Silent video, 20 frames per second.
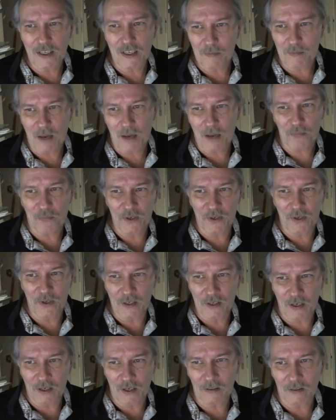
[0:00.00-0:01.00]
I'm not
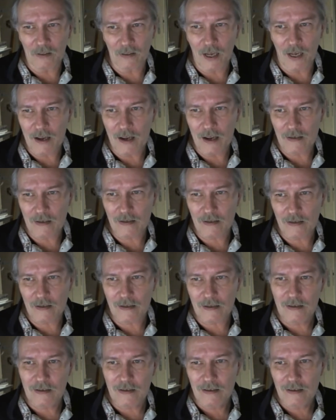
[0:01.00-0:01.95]
printing on glass.